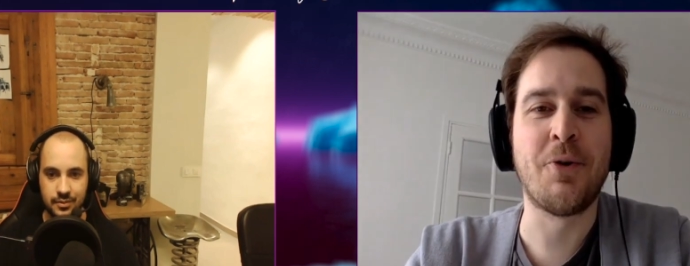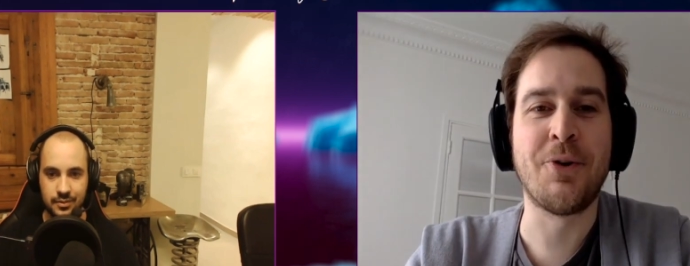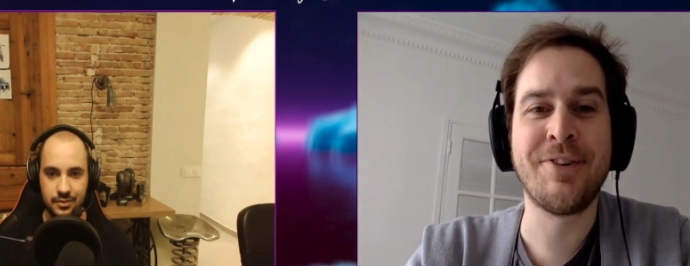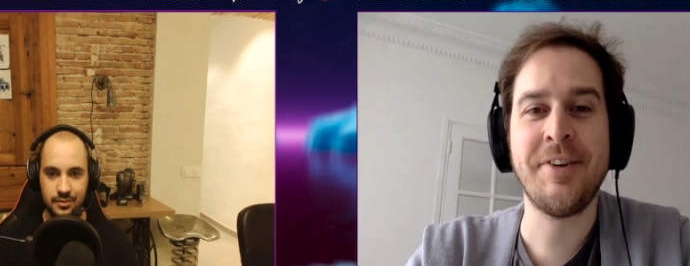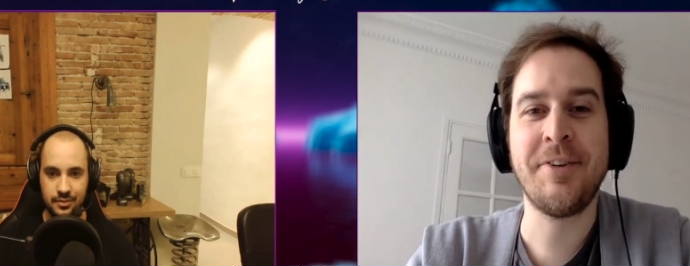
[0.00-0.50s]

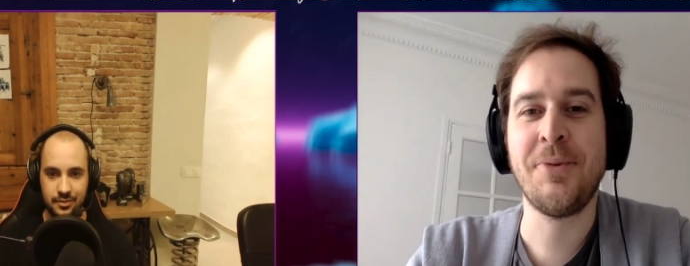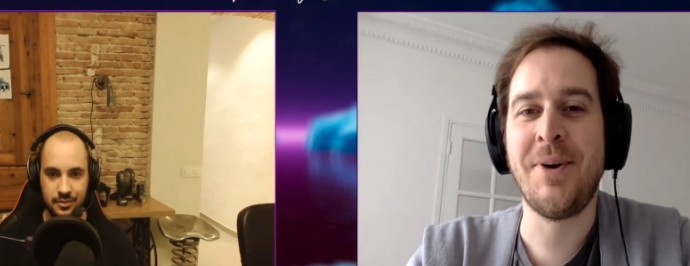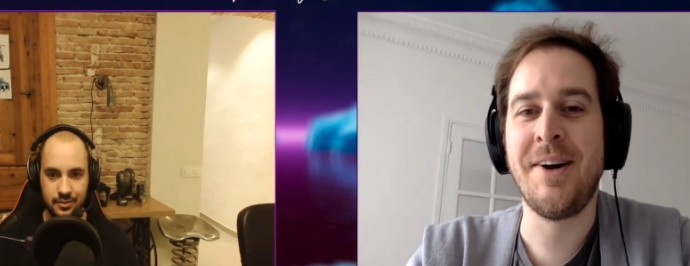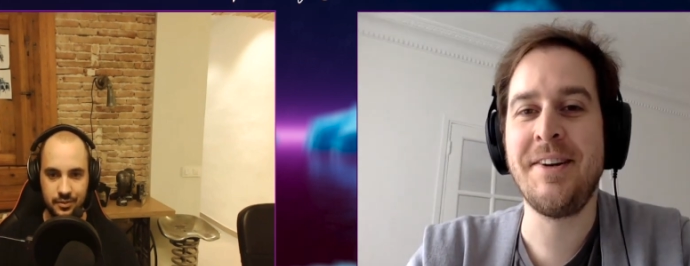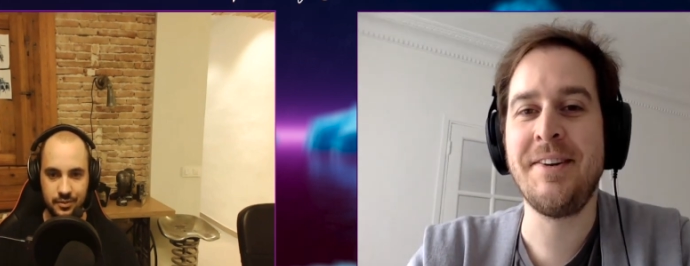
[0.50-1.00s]
Speaker 1: Horror Tales
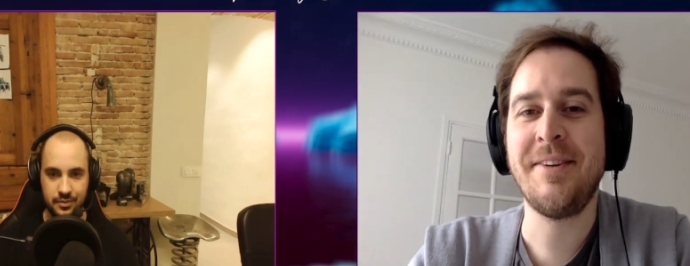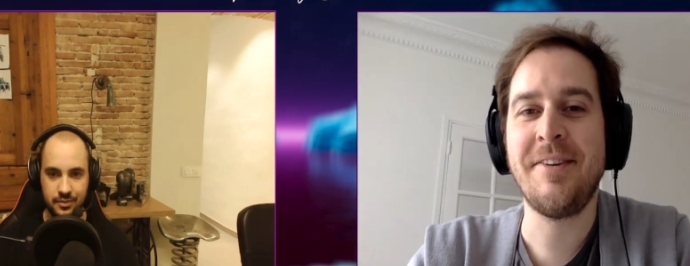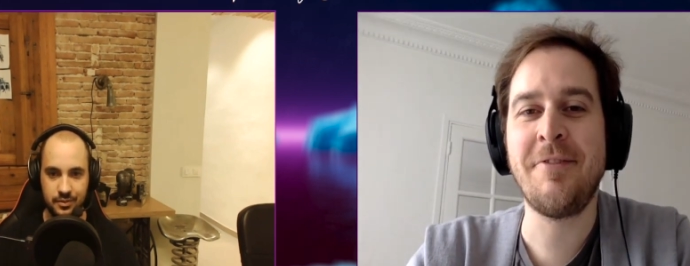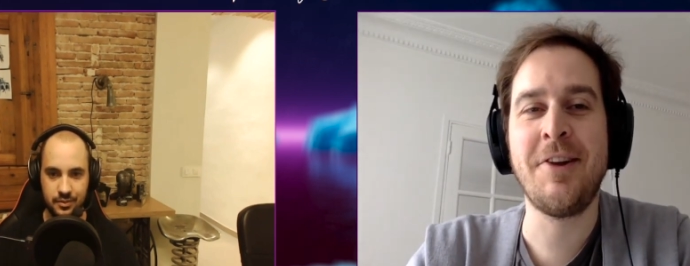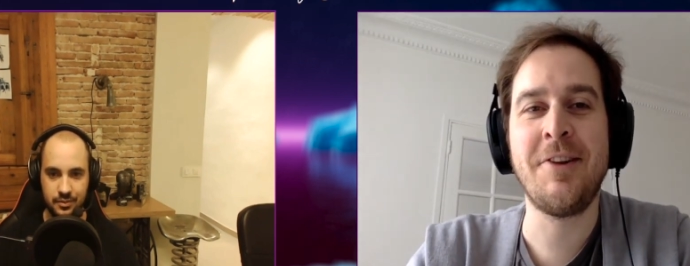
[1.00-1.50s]
of Wine,
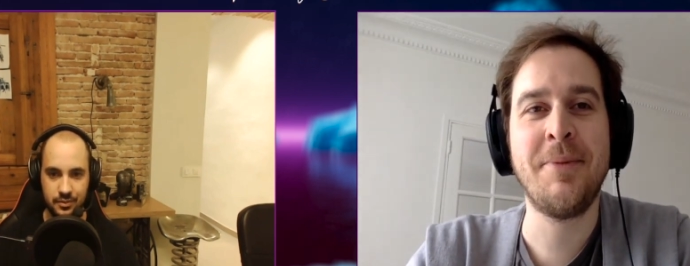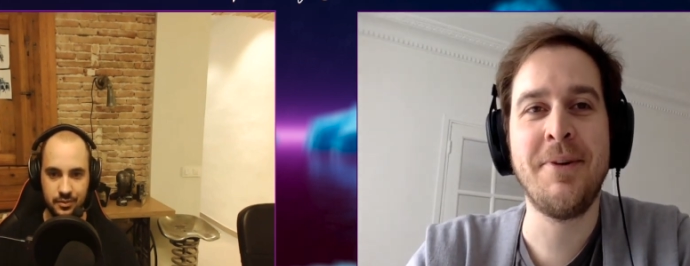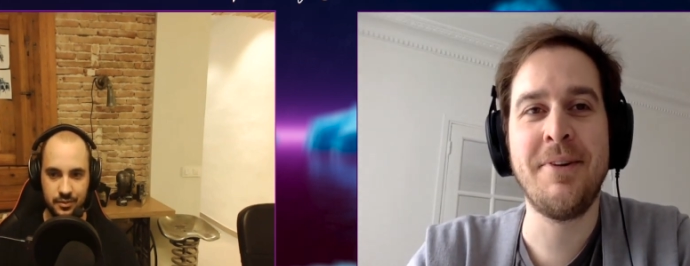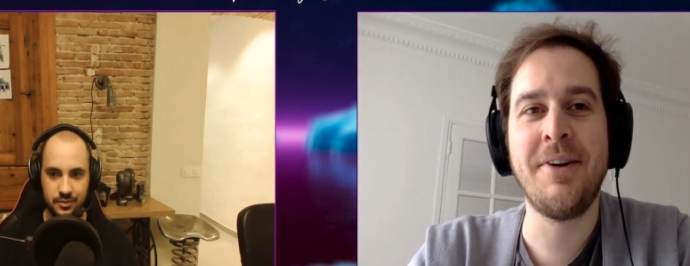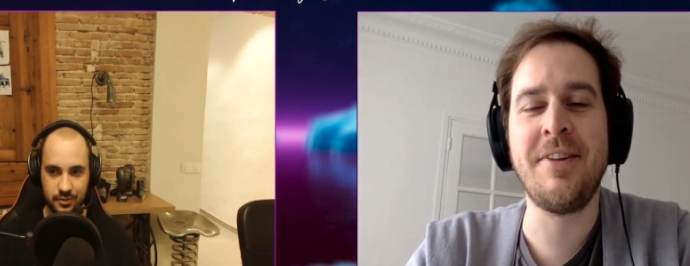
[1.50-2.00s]

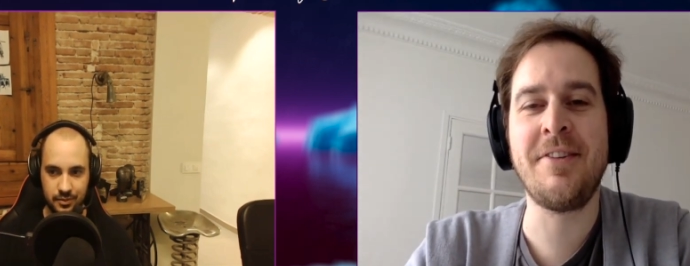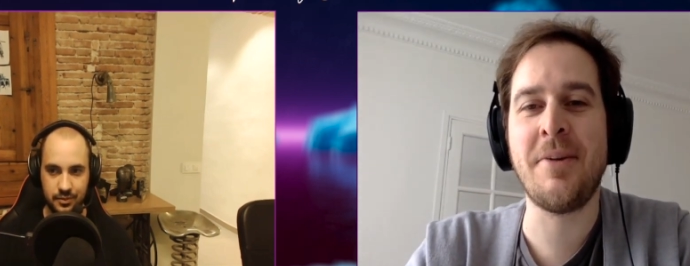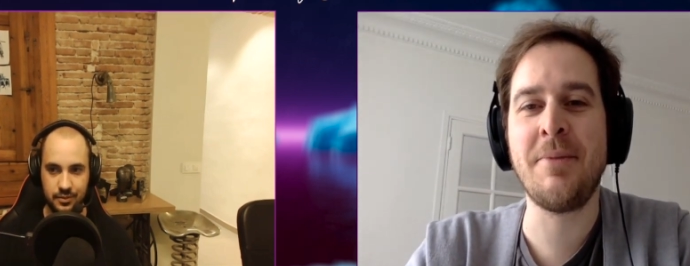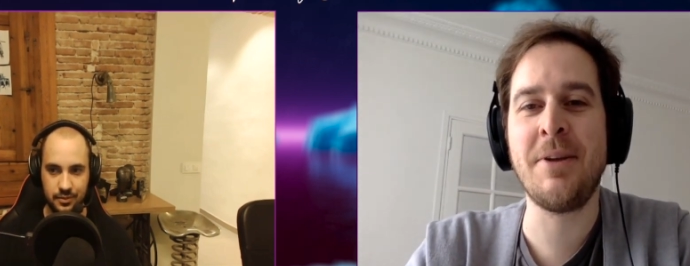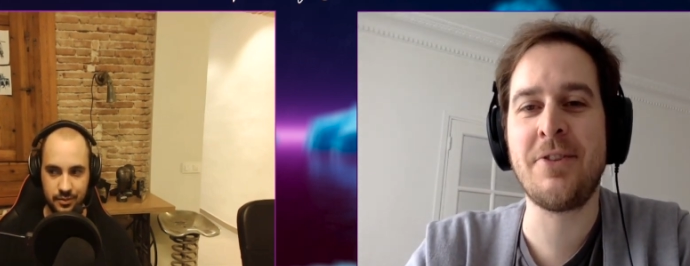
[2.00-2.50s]
available uh,
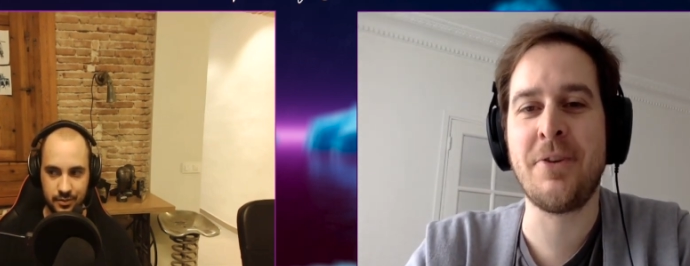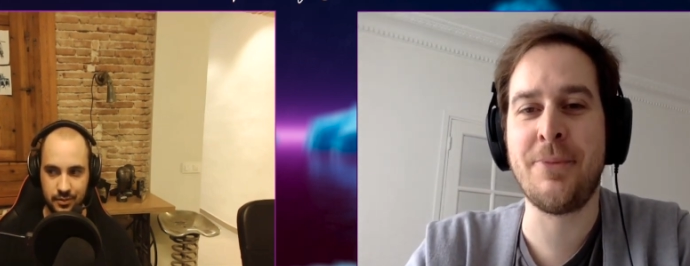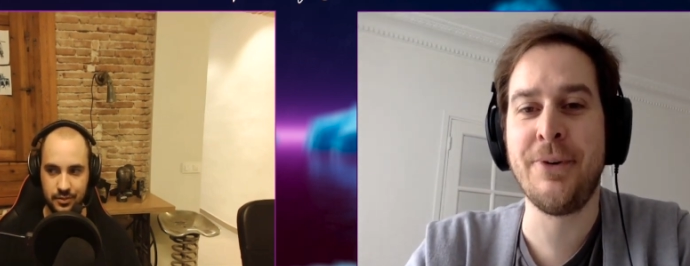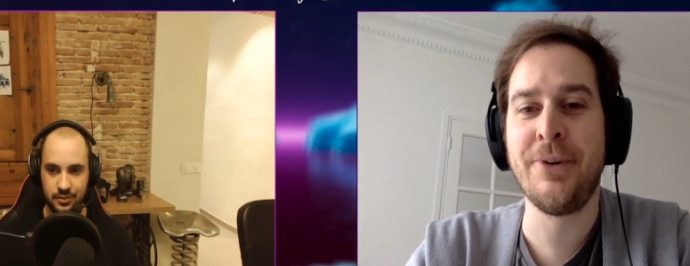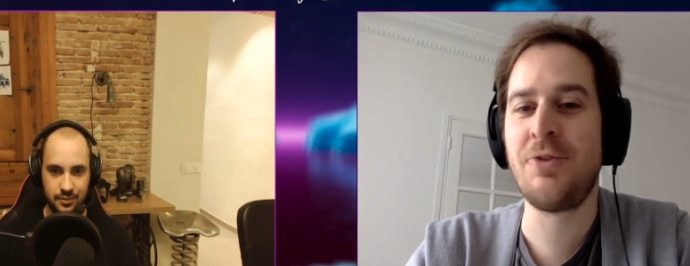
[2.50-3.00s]
this coming
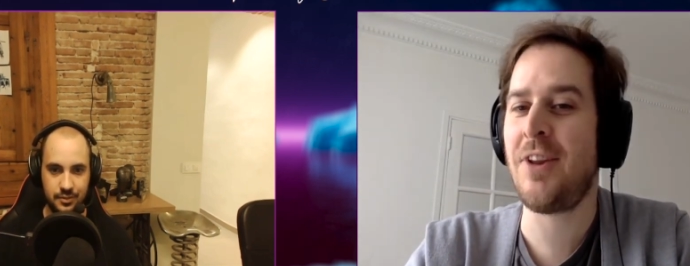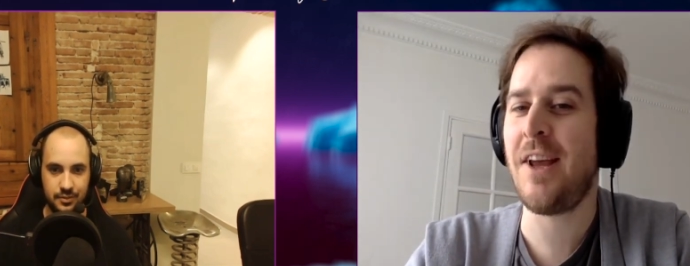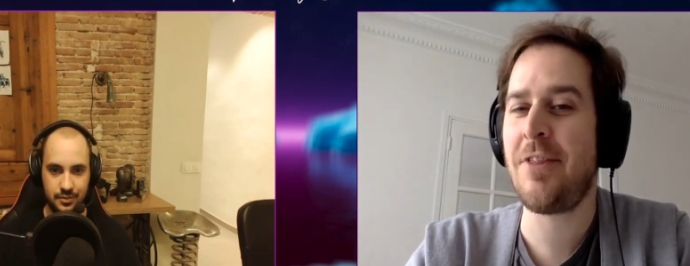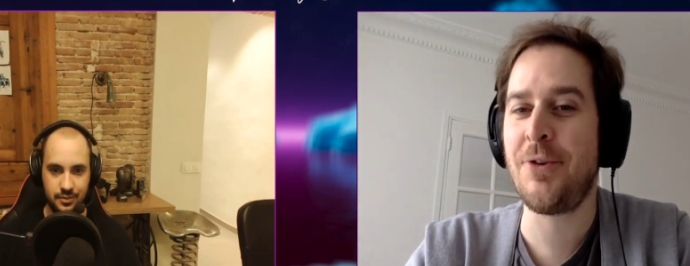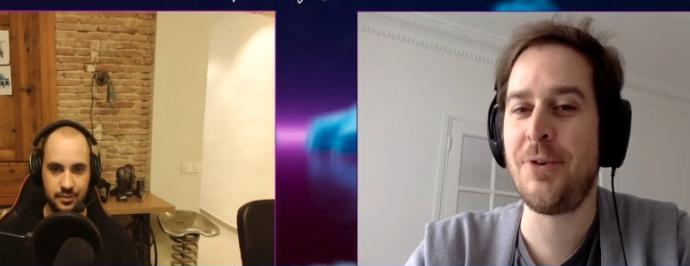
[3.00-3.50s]
summer,
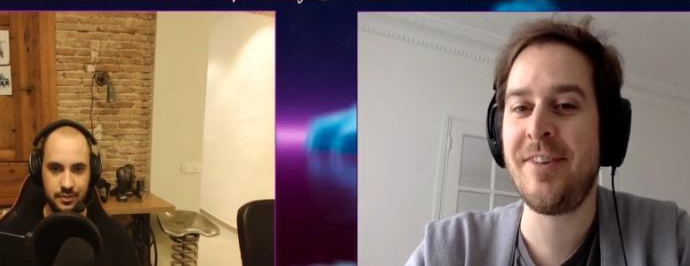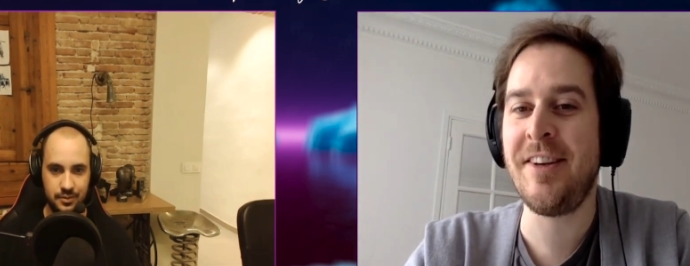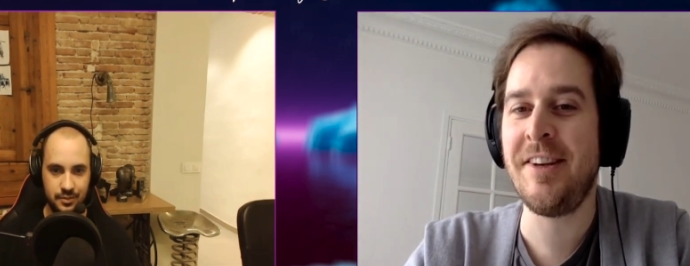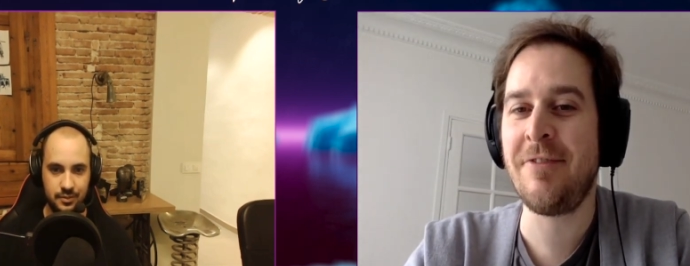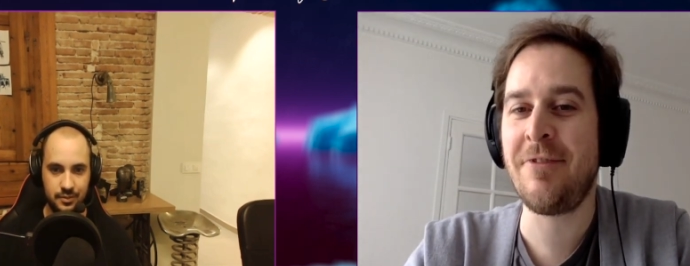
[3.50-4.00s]
July
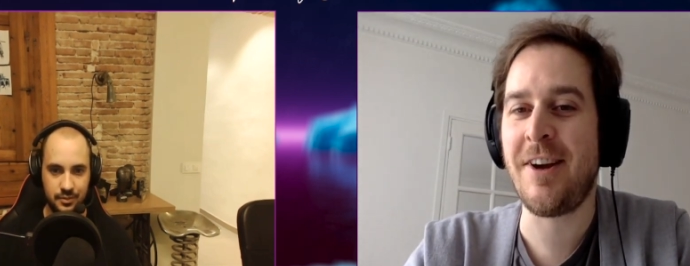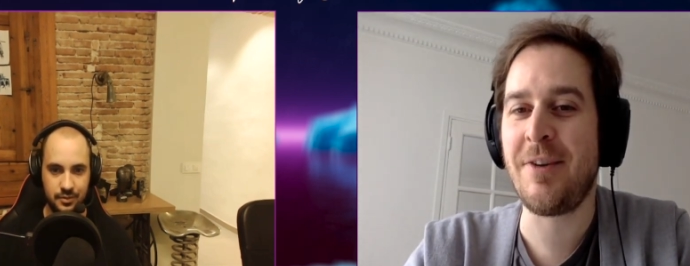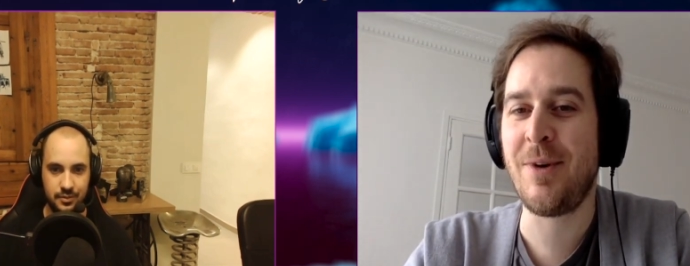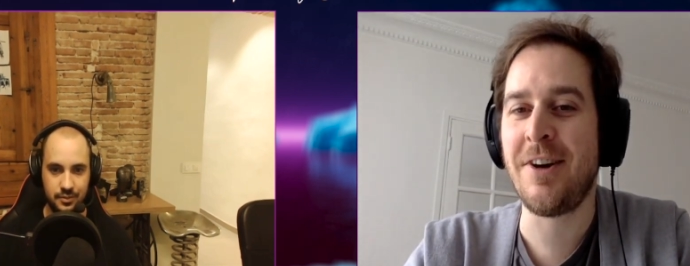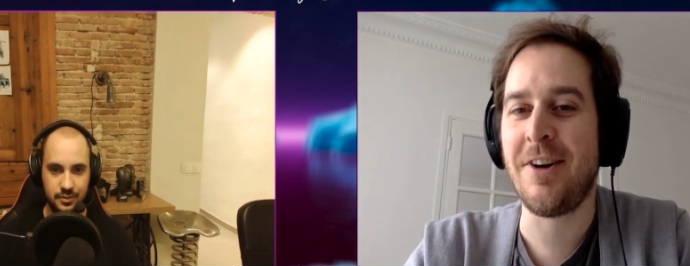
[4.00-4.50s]
13, if
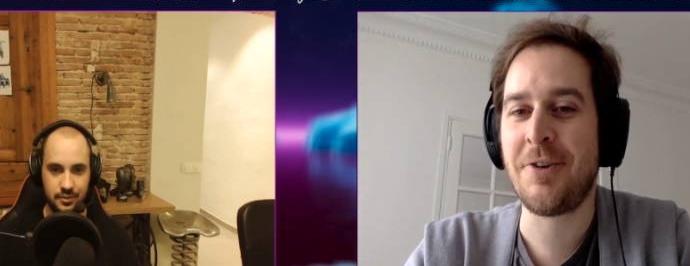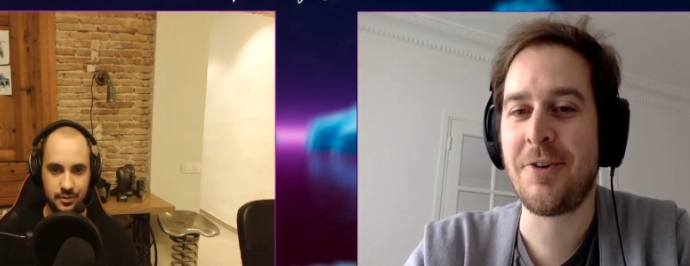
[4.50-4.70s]
I recall